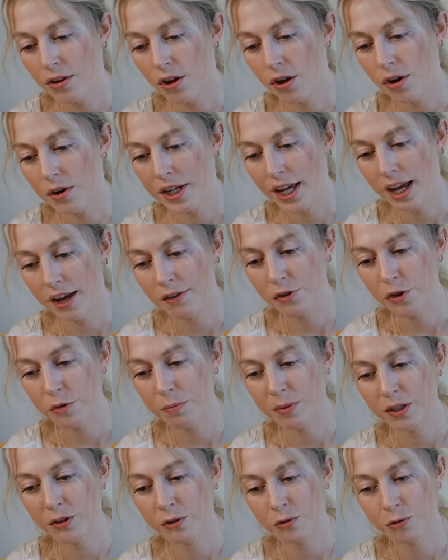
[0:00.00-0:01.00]
long have
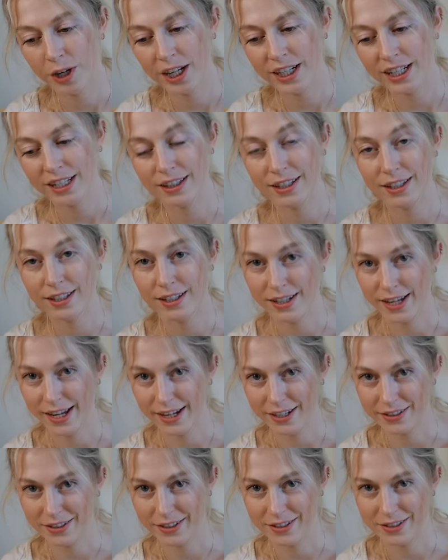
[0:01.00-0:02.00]
you been creating the
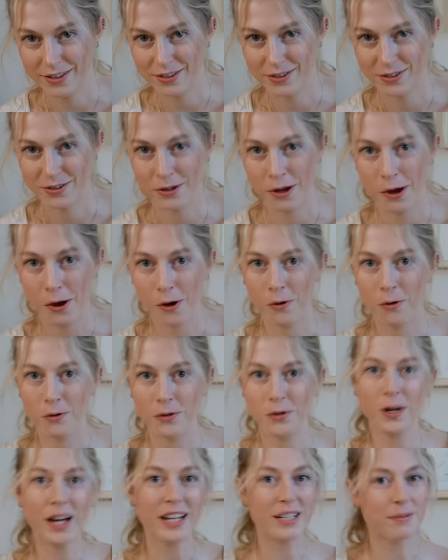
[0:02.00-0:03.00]
necklace?
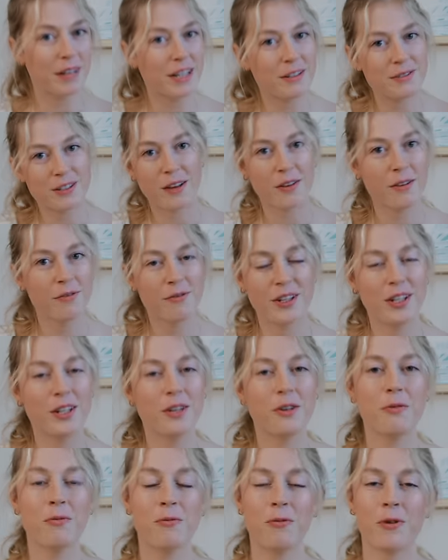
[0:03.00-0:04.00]
So you guys might have saw the
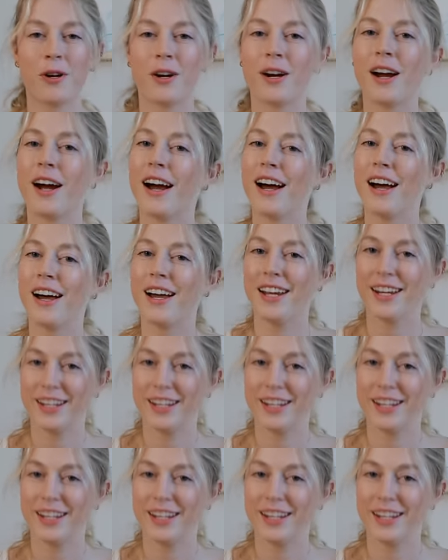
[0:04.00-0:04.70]
video where I